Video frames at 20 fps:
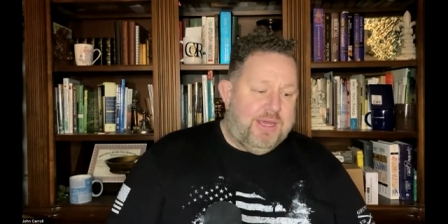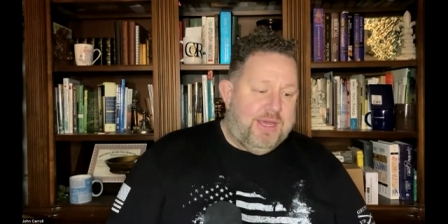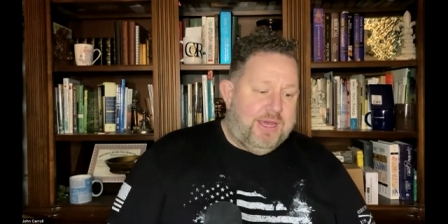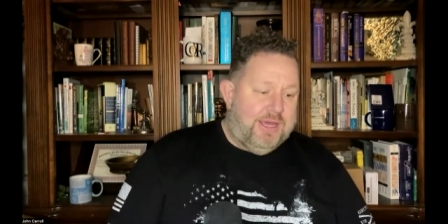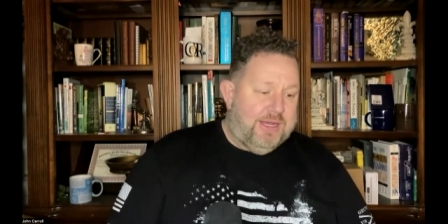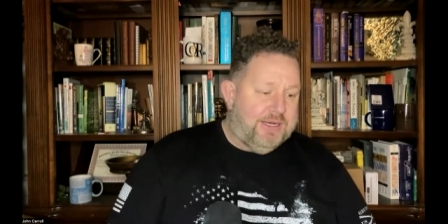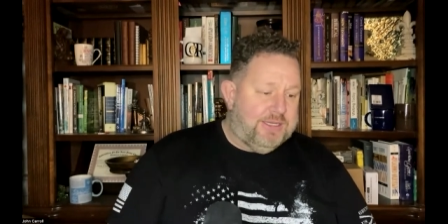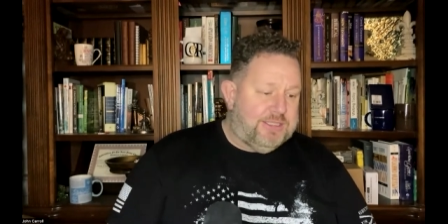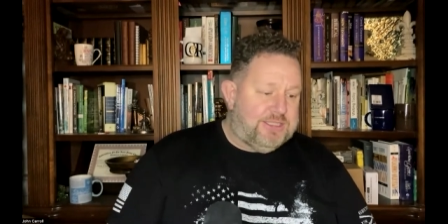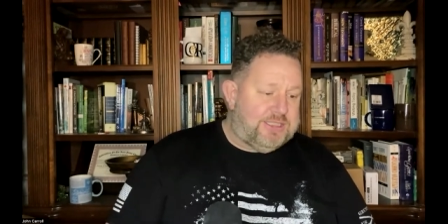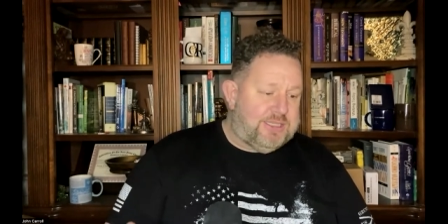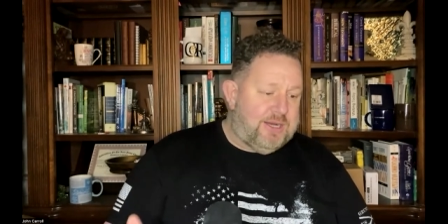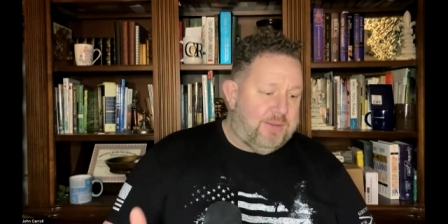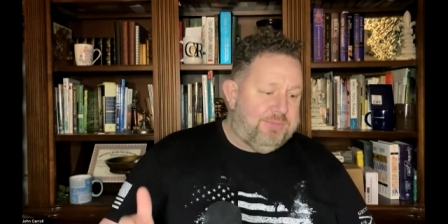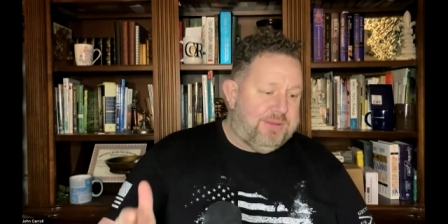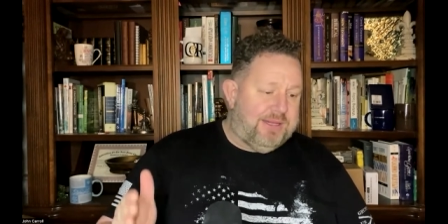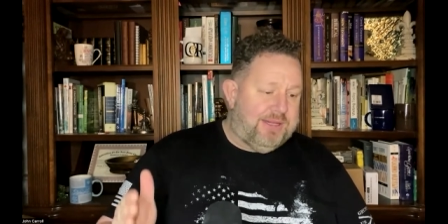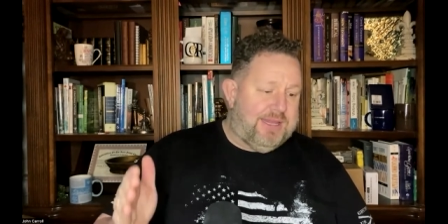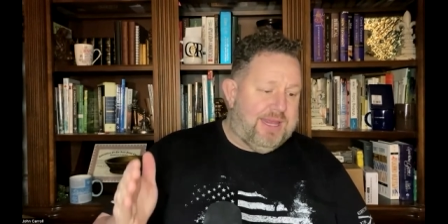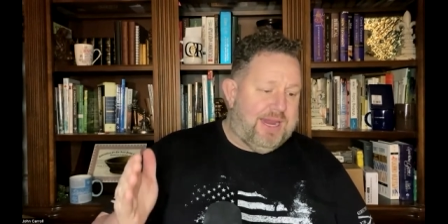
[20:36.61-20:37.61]
it is
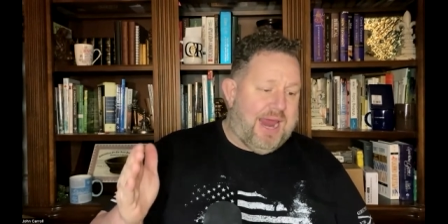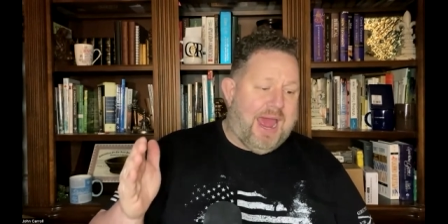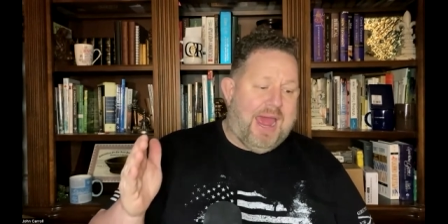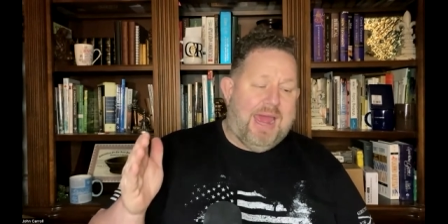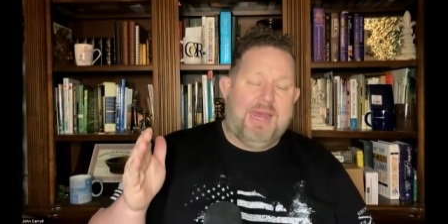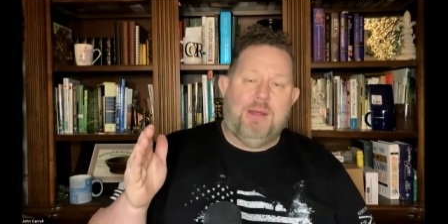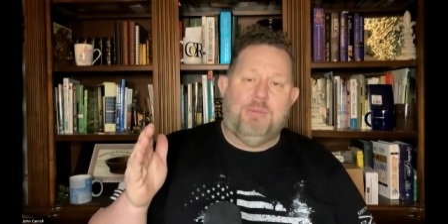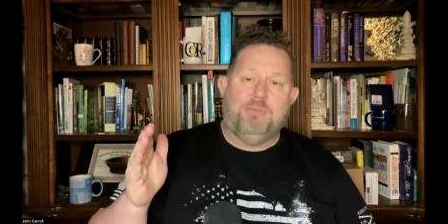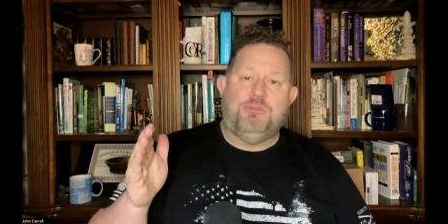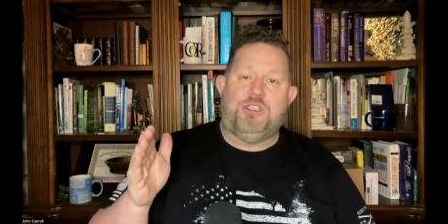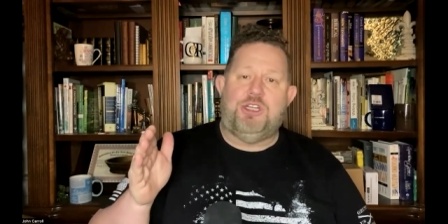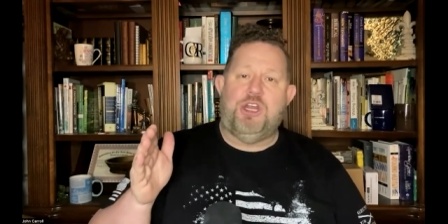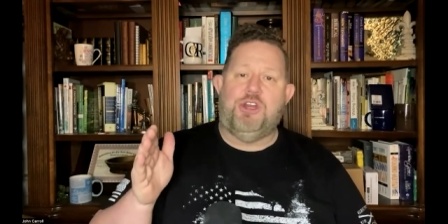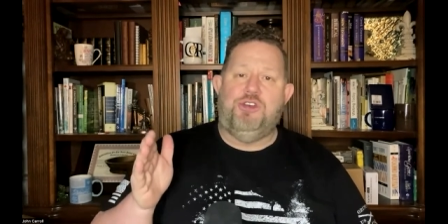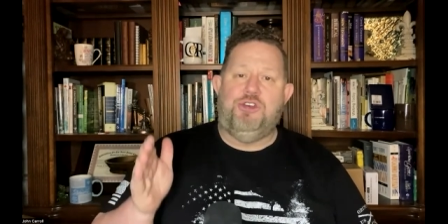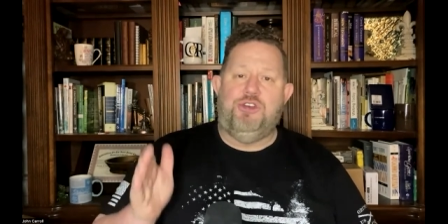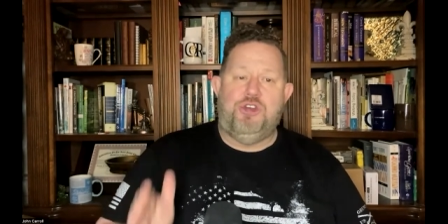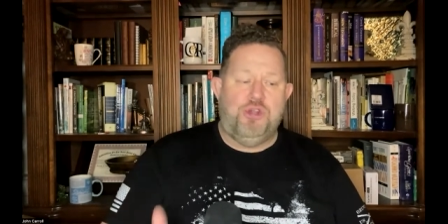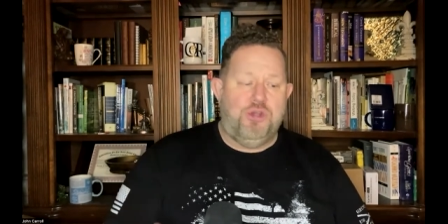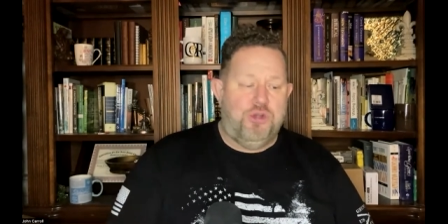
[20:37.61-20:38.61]
something that I am to
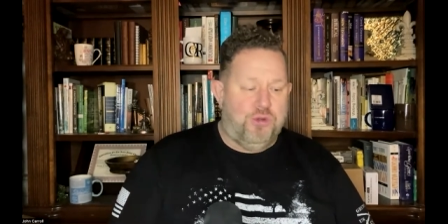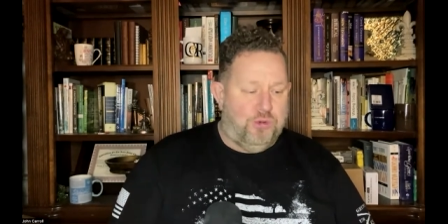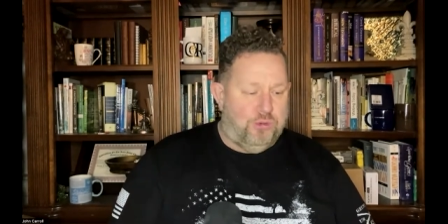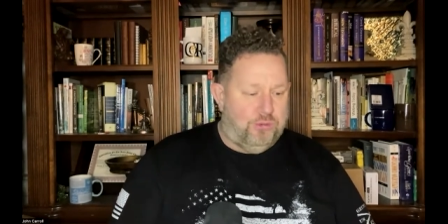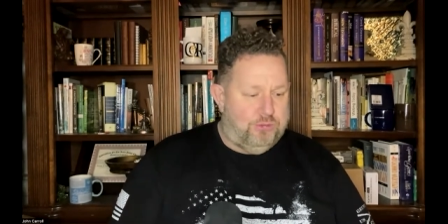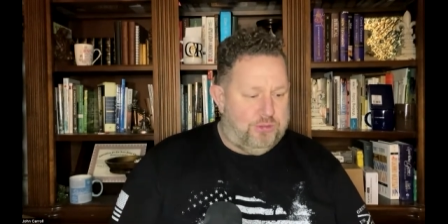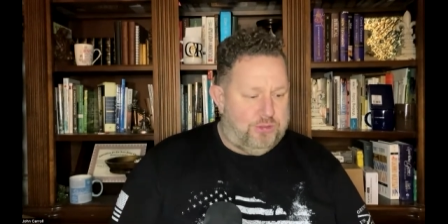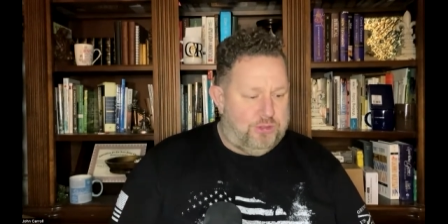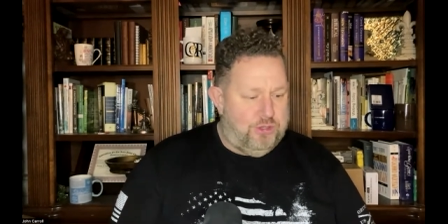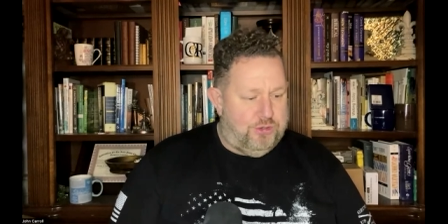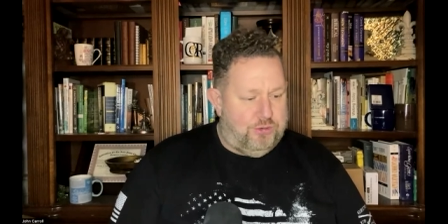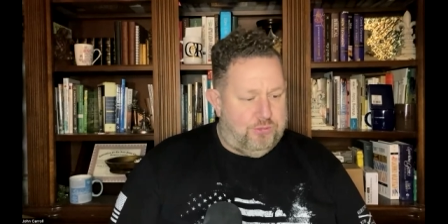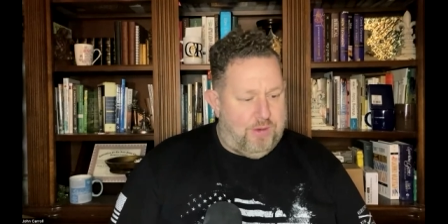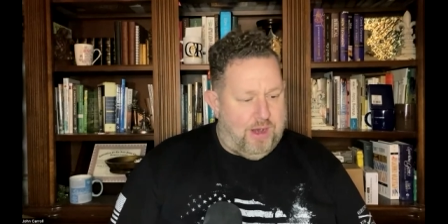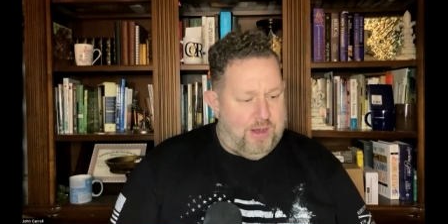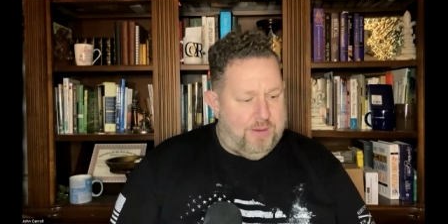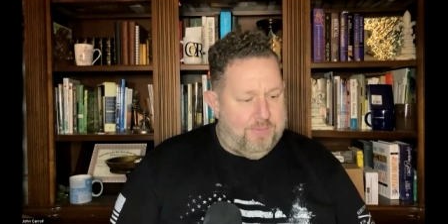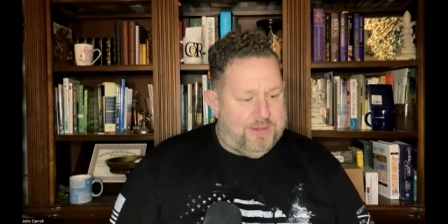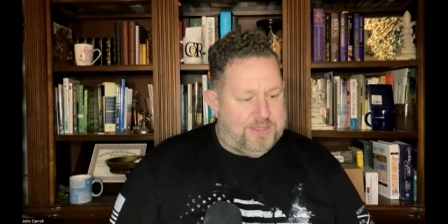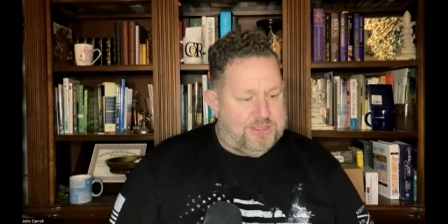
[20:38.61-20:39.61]
do,
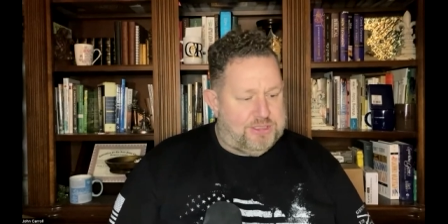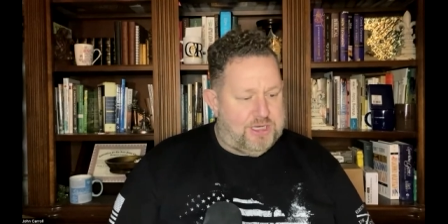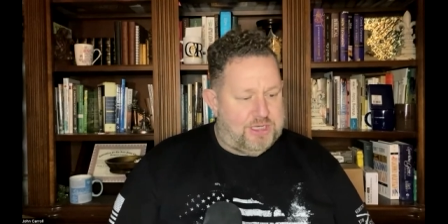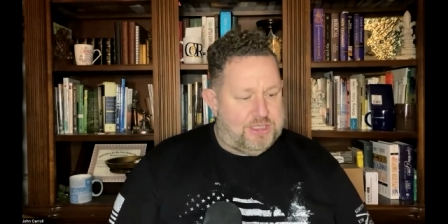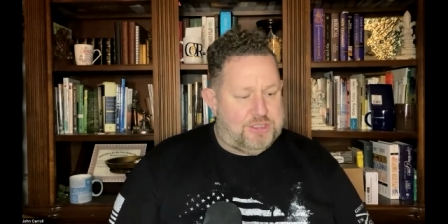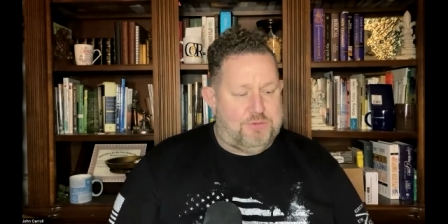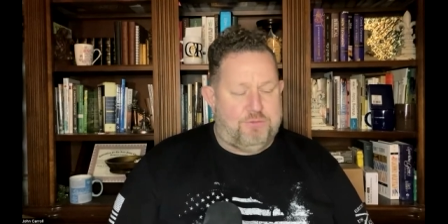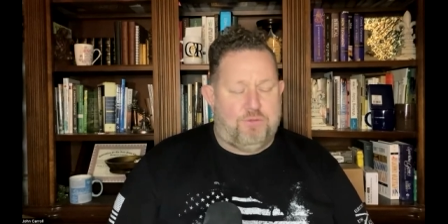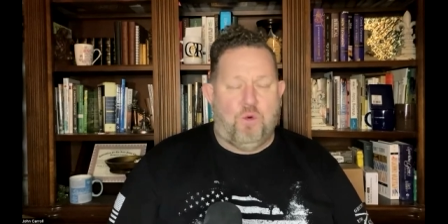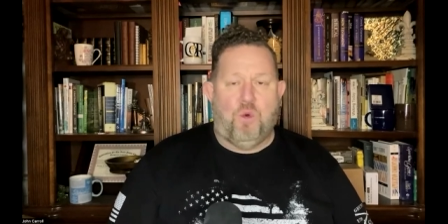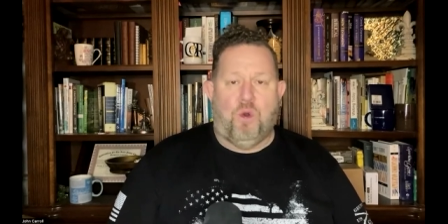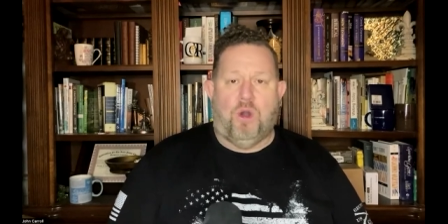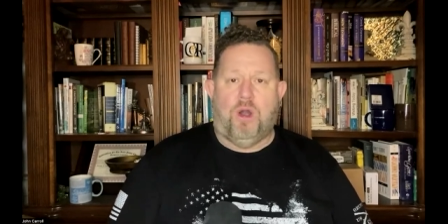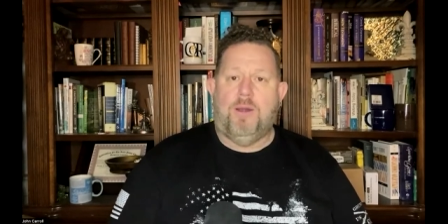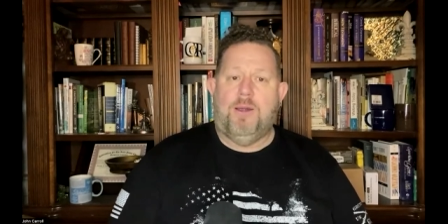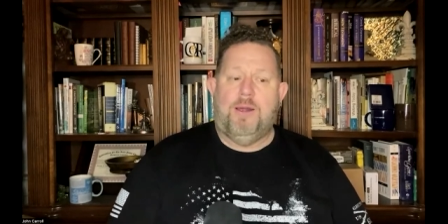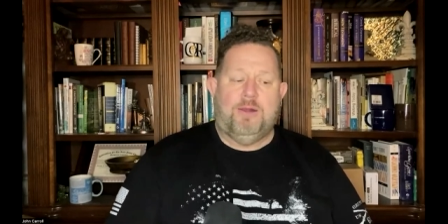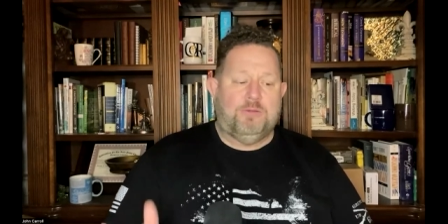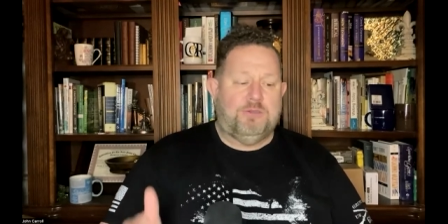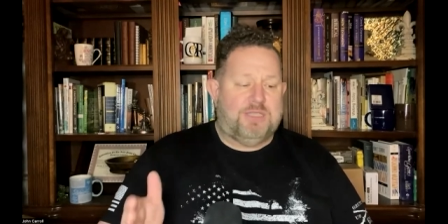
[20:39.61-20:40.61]
Deuteronomy 6 4,